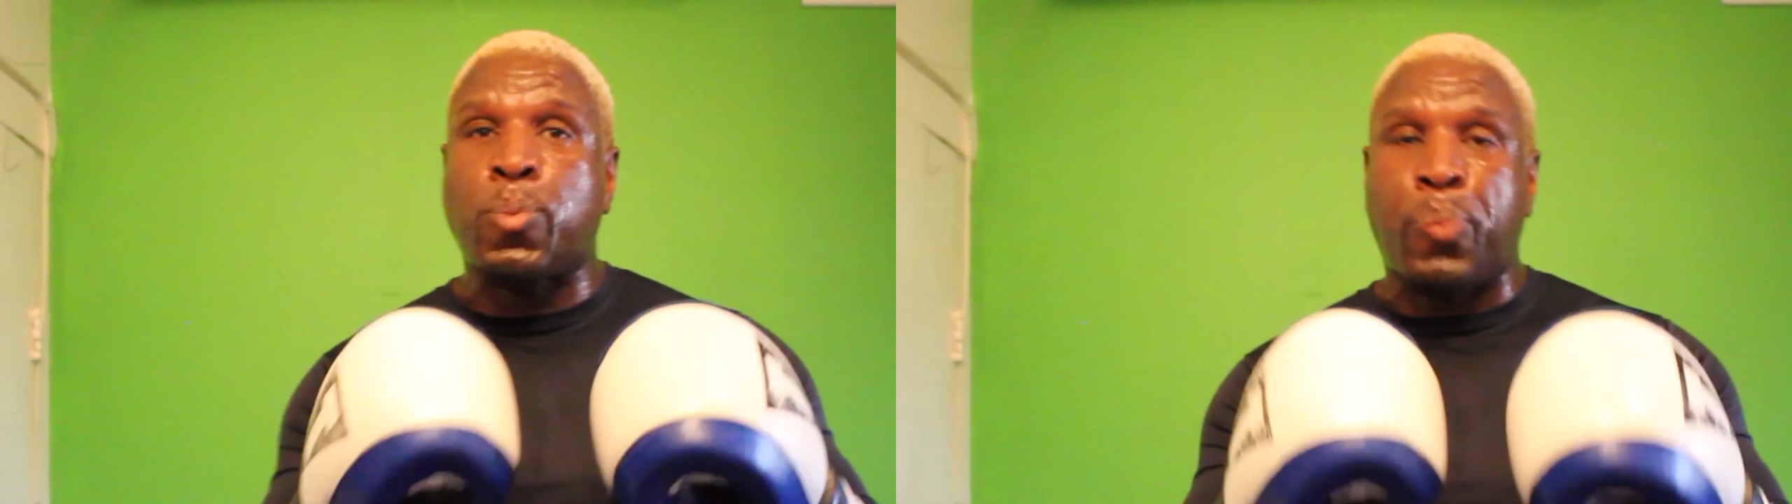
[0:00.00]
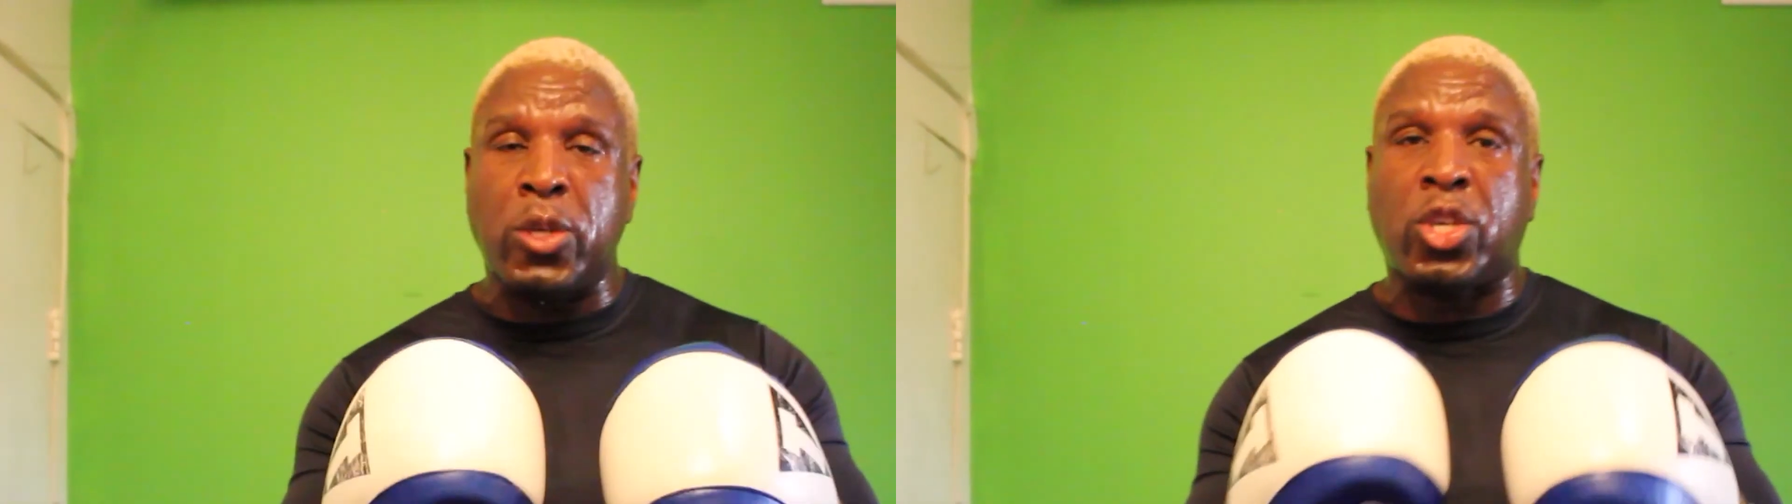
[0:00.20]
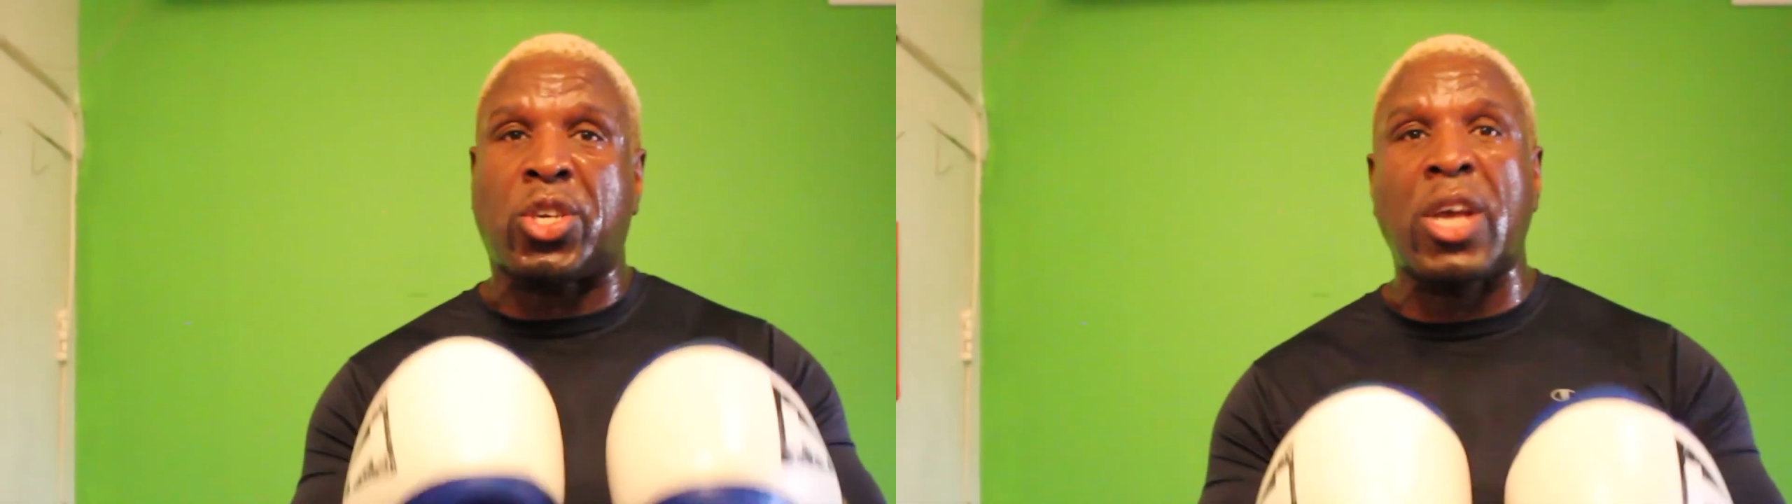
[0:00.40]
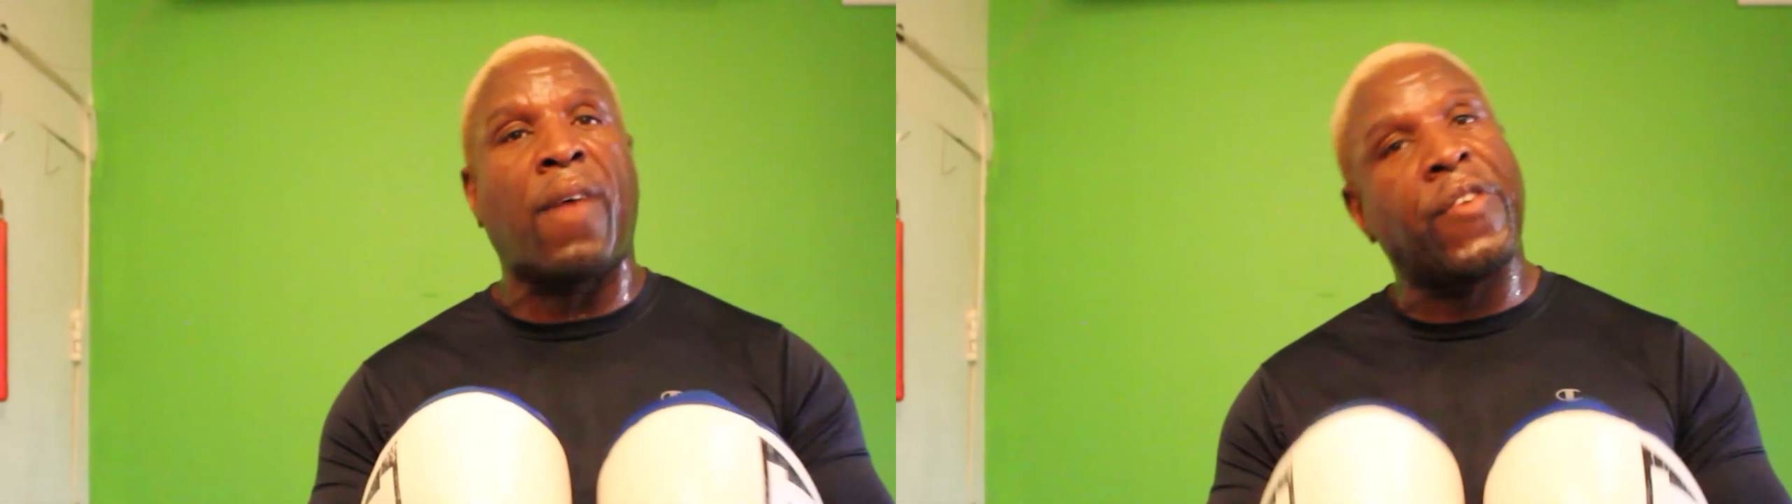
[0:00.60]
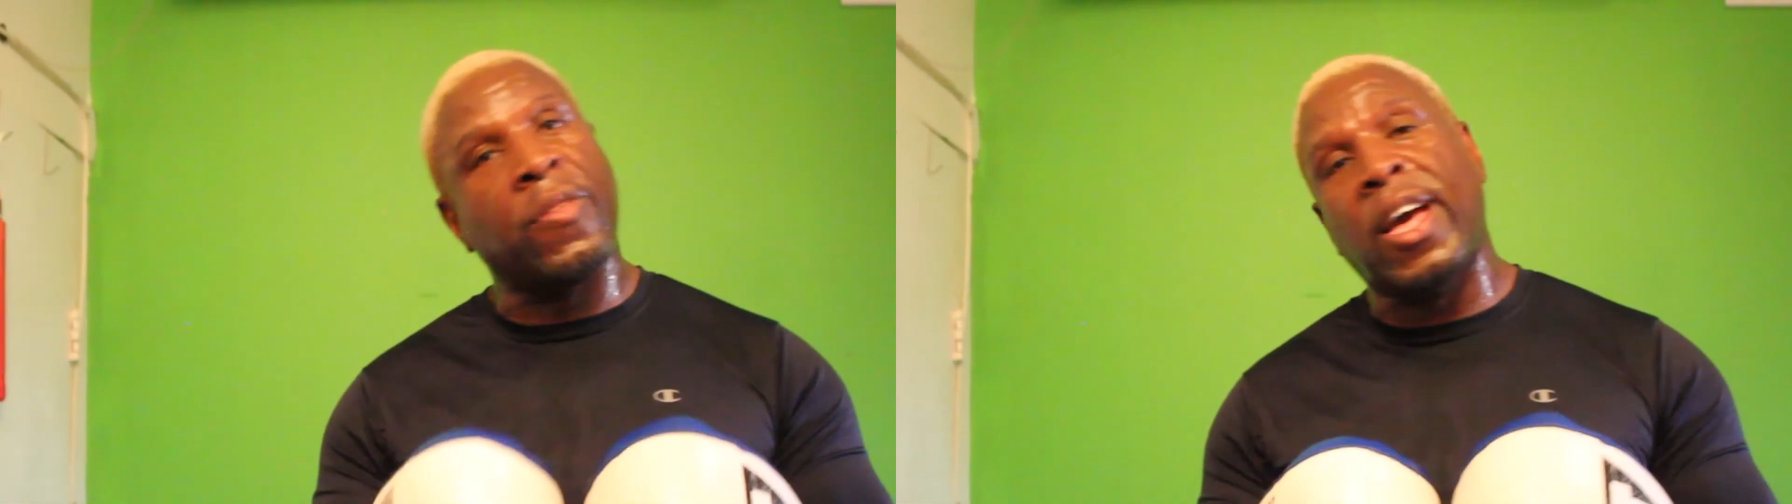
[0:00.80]
put
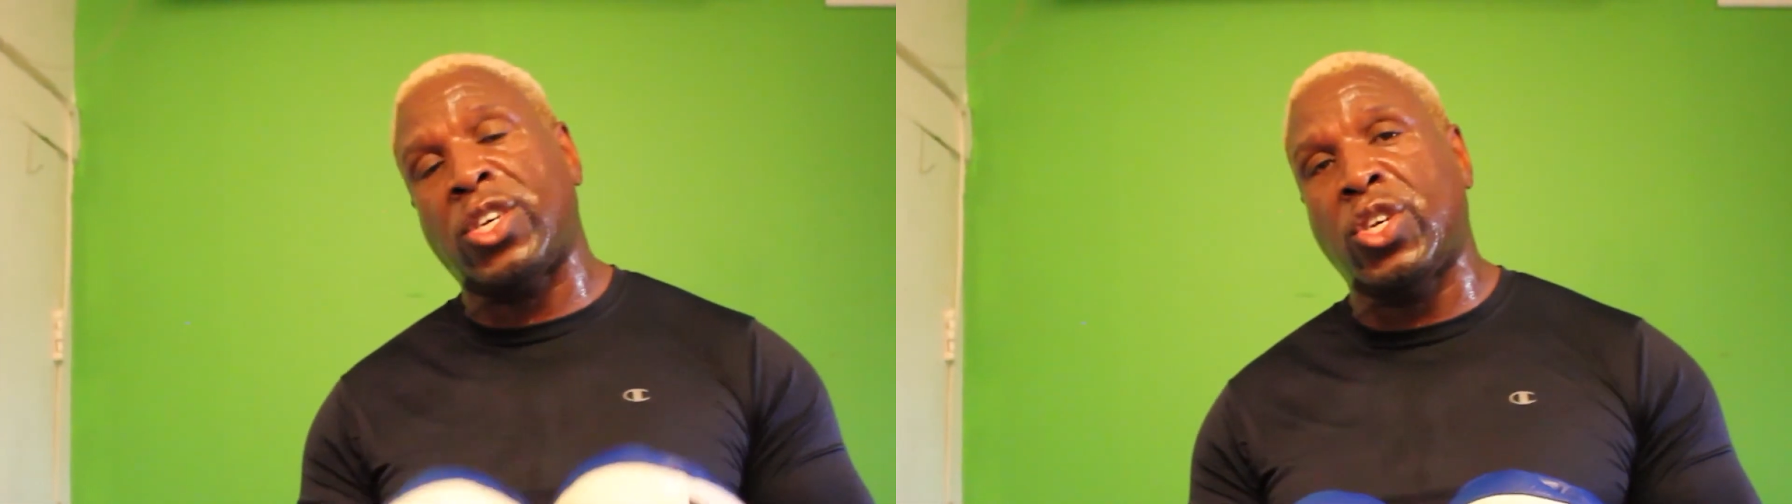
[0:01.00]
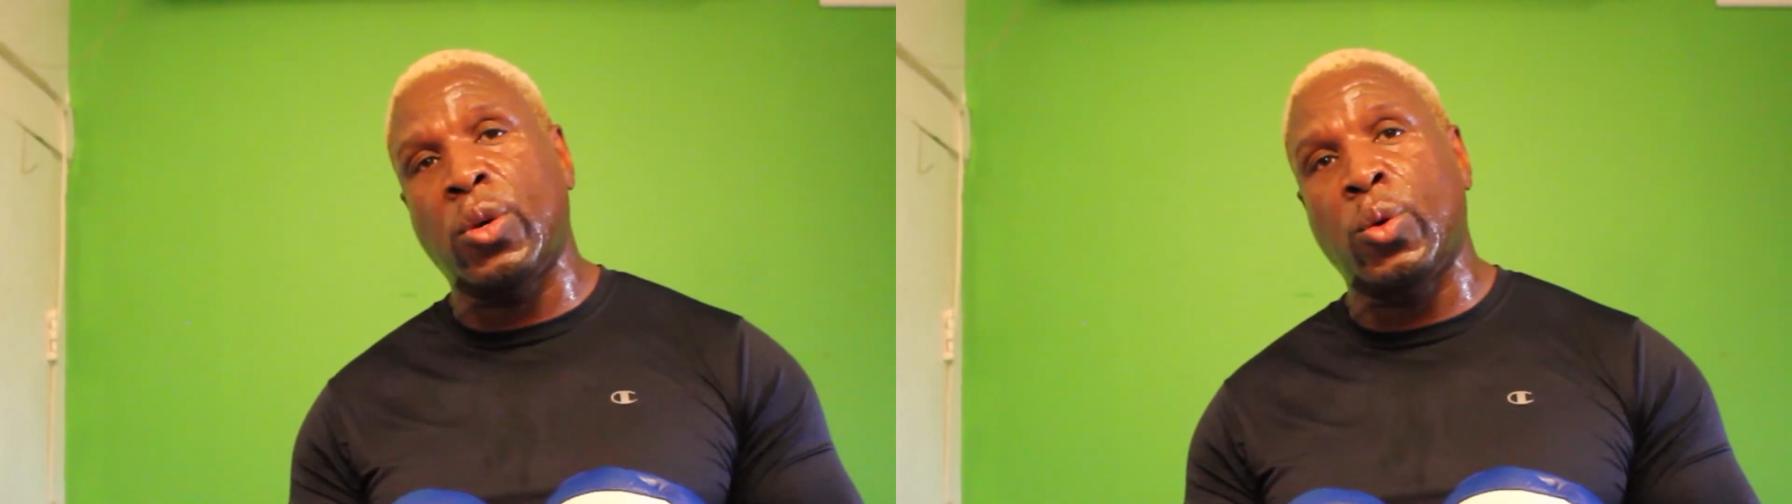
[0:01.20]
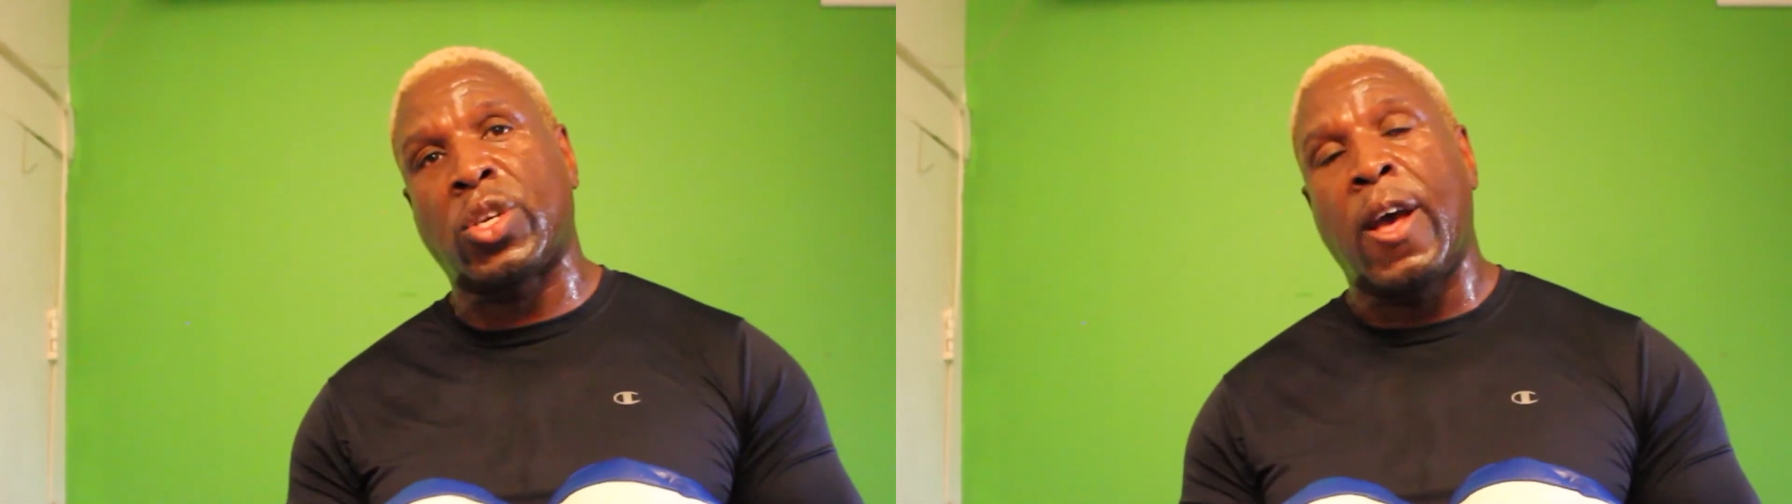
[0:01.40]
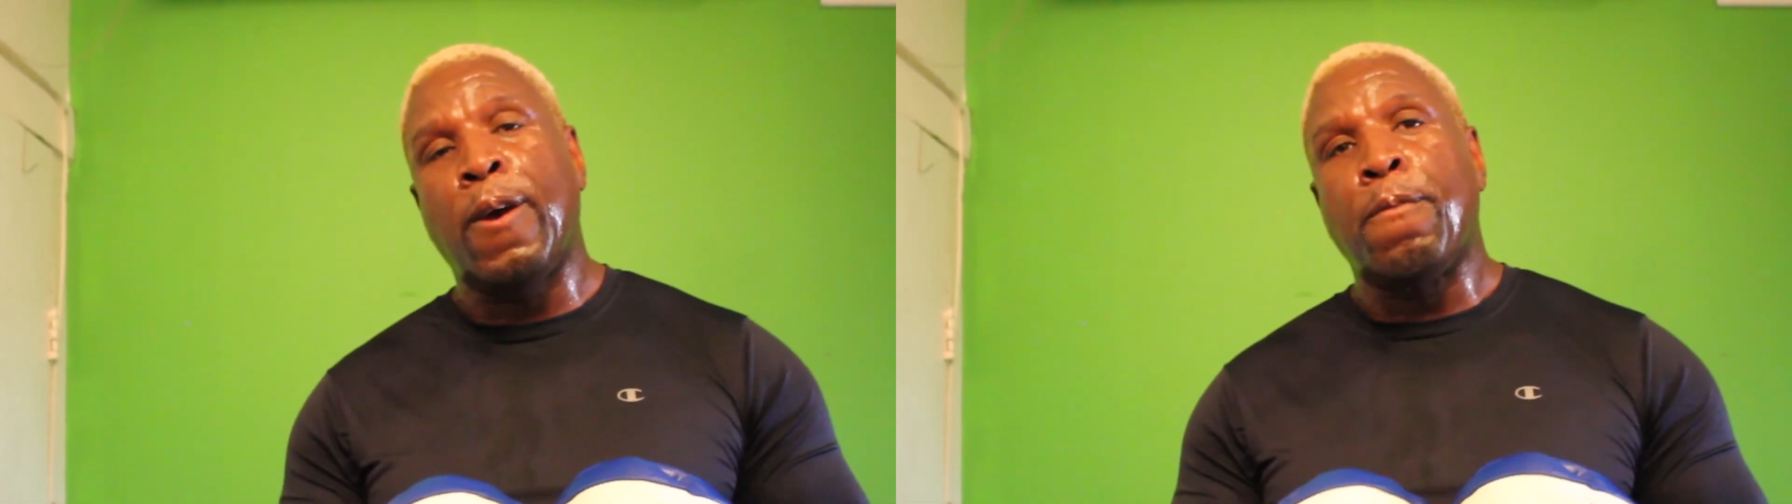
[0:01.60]
yourself in their shoes.